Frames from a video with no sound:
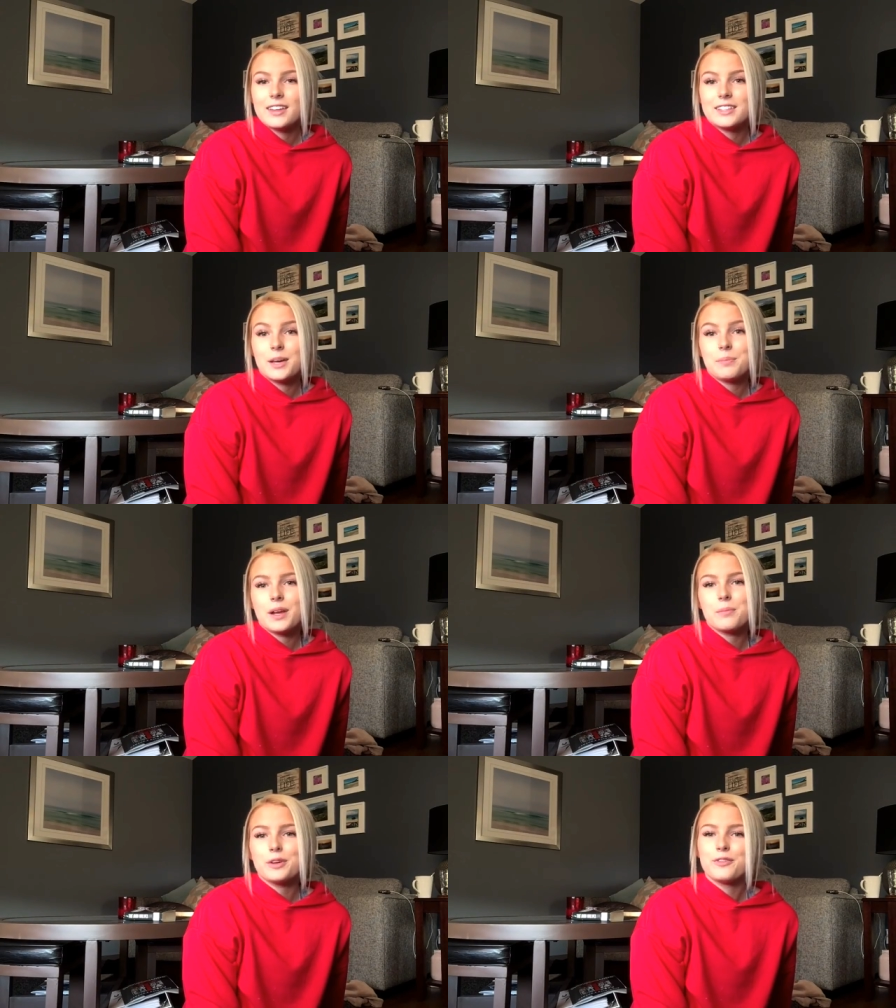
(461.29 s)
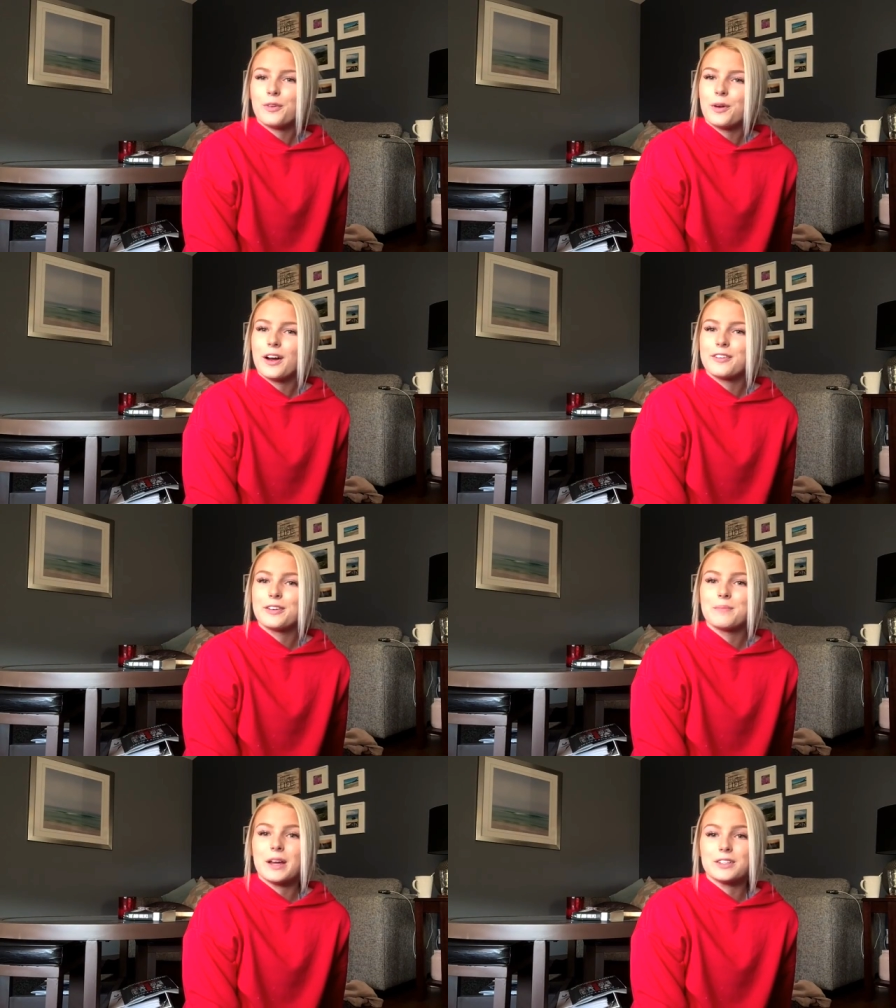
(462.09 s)
Tip number 4
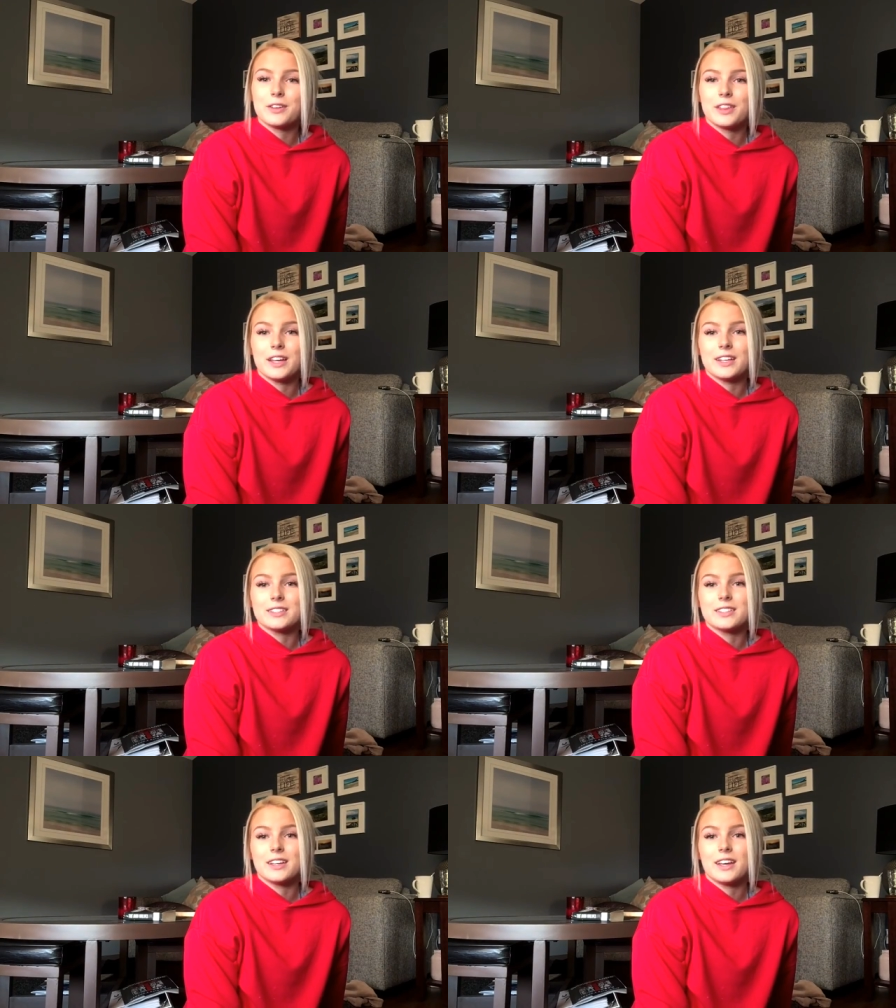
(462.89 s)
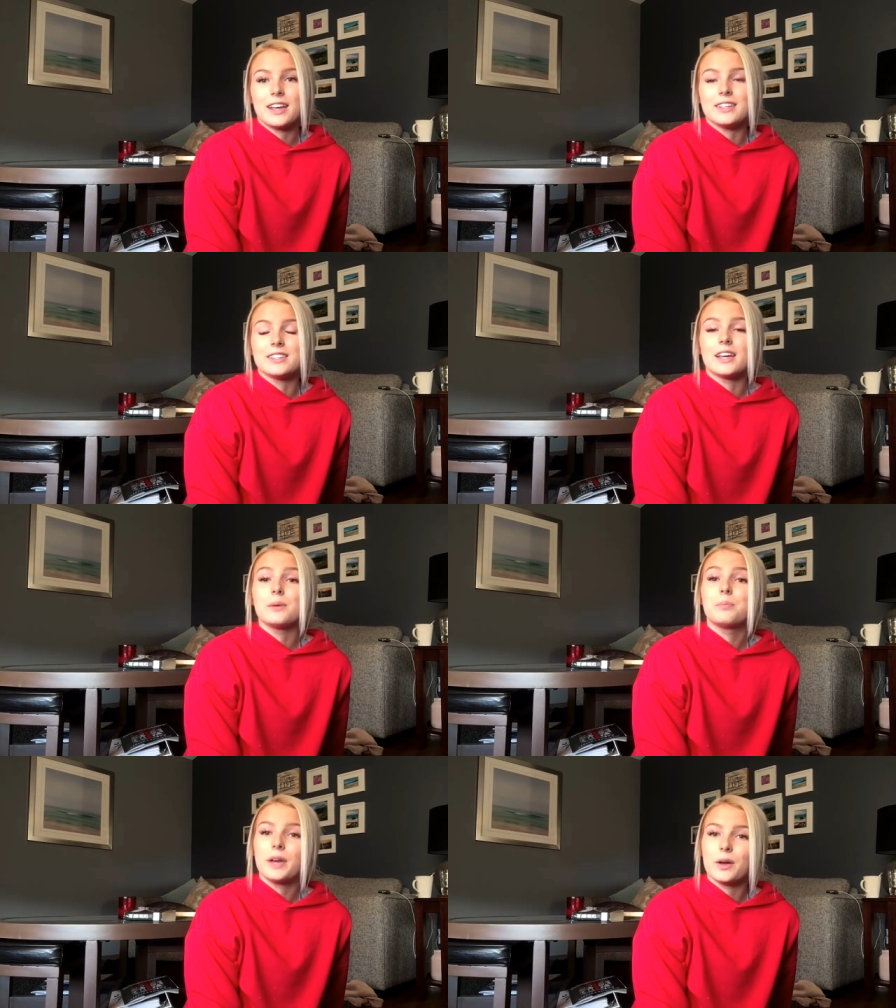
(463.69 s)
for mental things is a
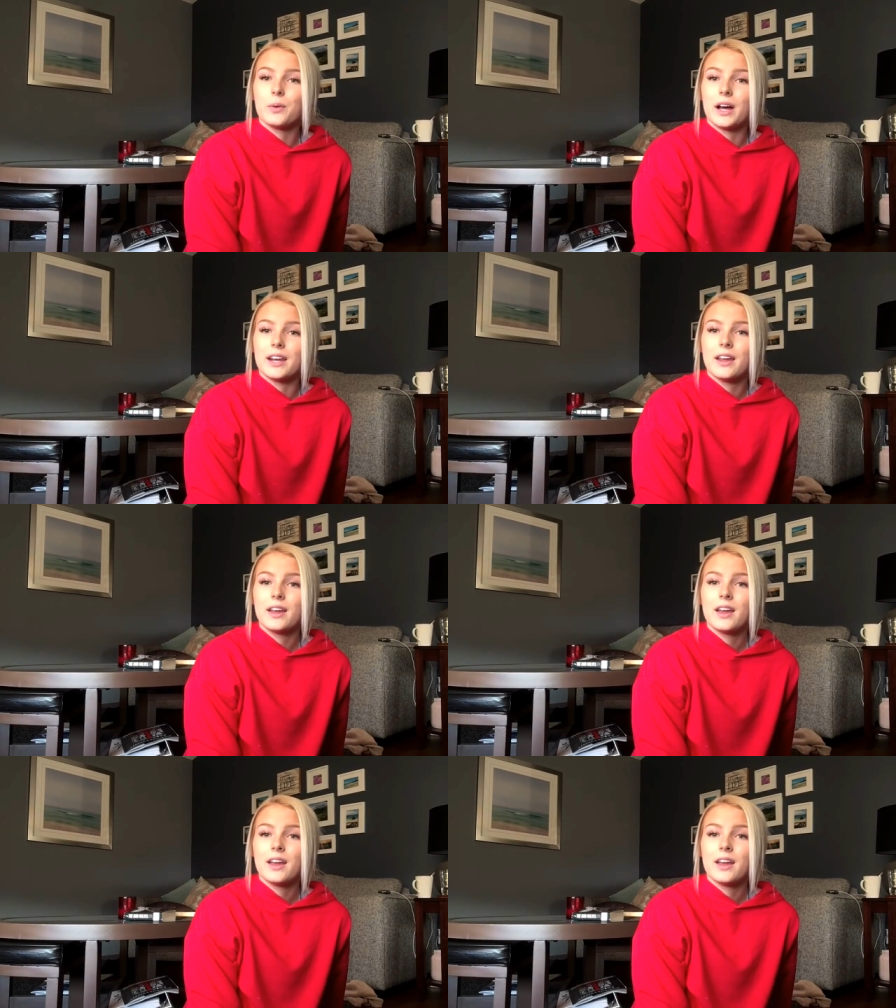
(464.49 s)
big one.